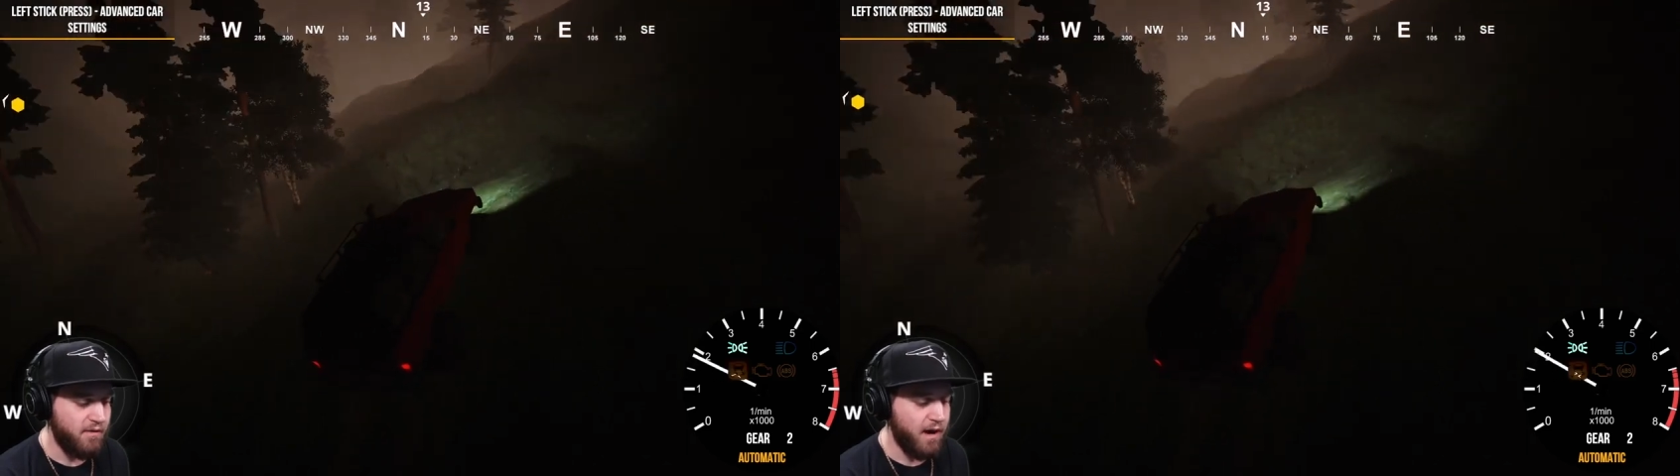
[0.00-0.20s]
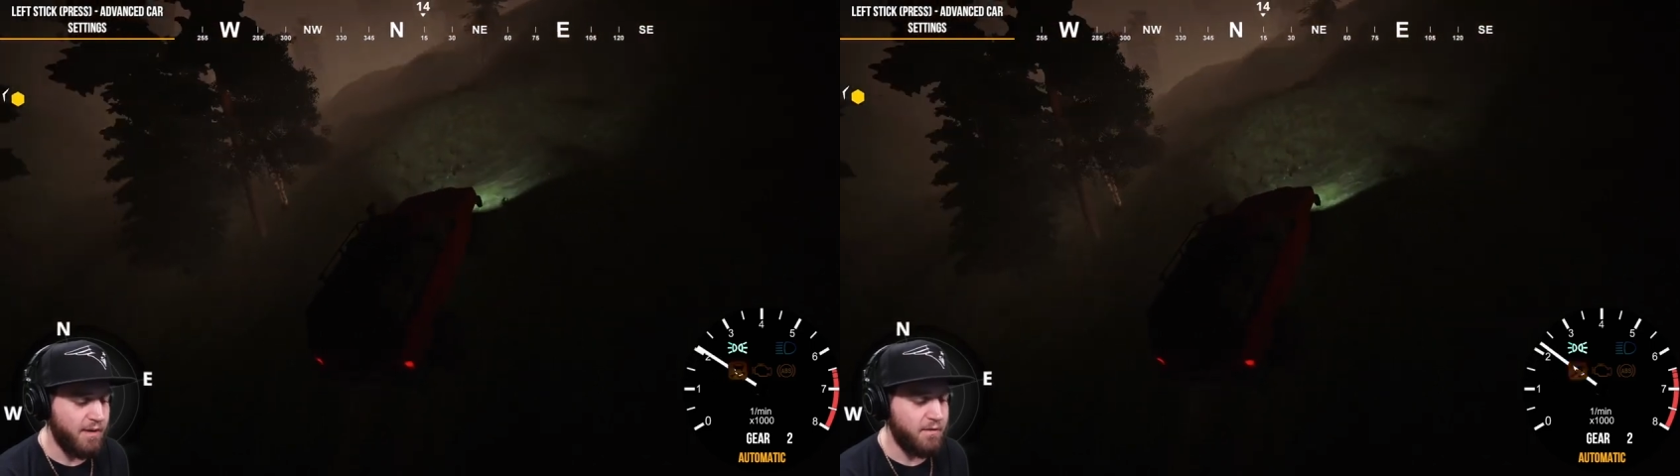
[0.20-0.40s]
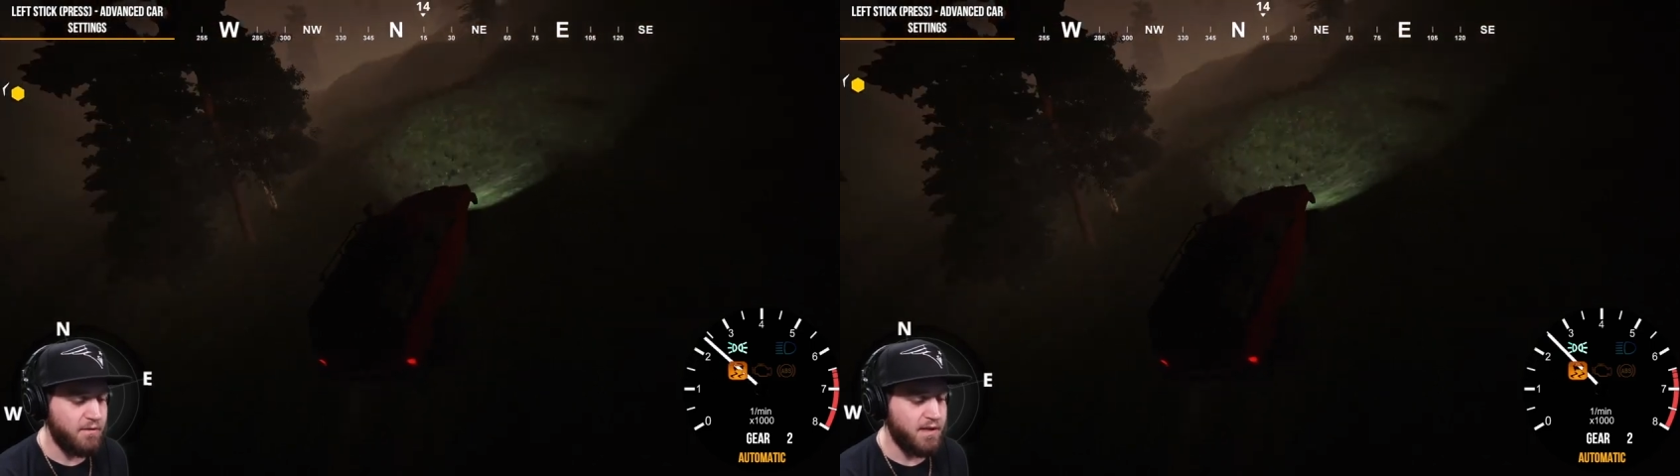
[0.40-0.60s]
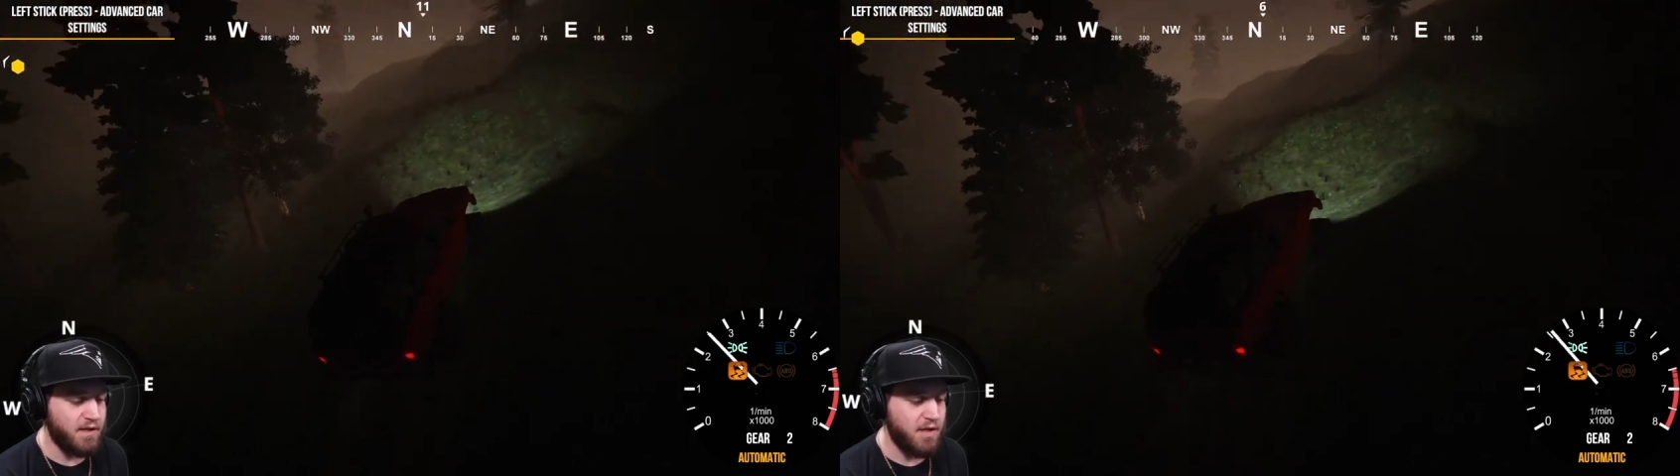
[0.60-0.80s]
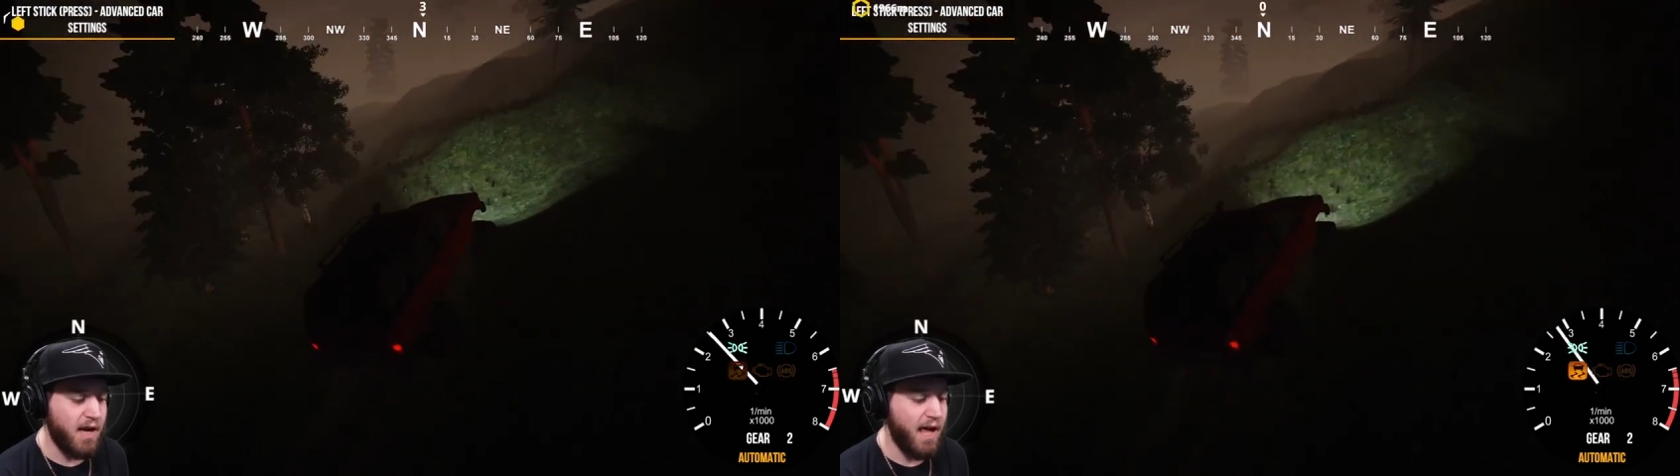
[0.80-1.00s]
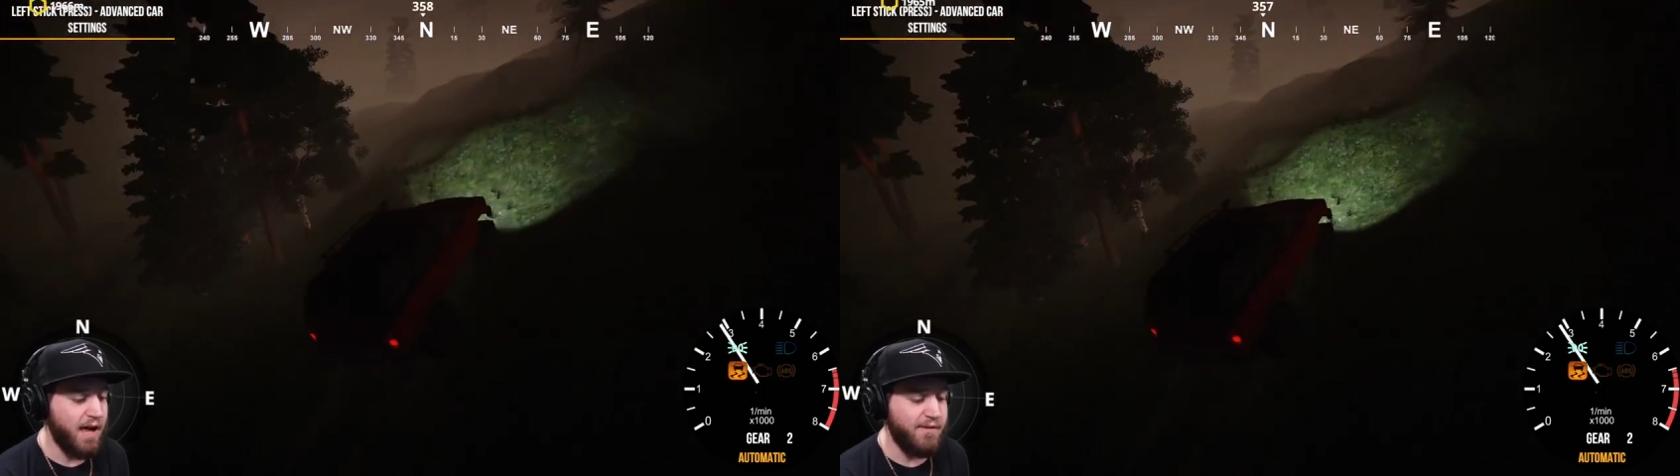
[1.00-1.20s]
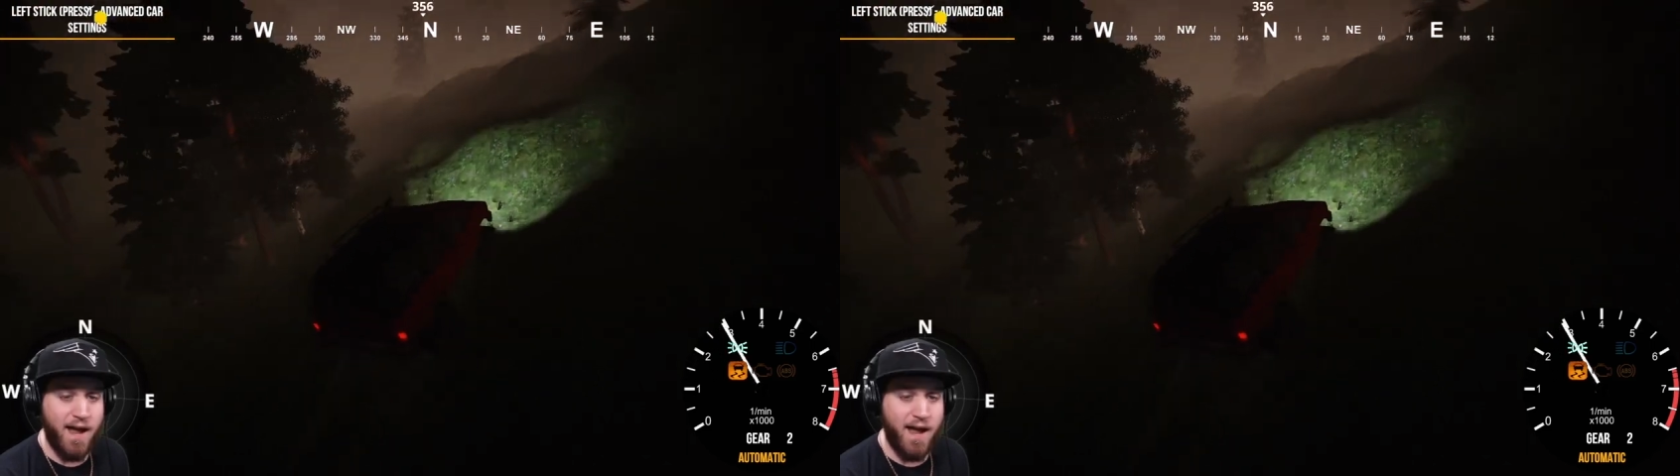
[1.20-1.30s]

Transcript: ride mode does not have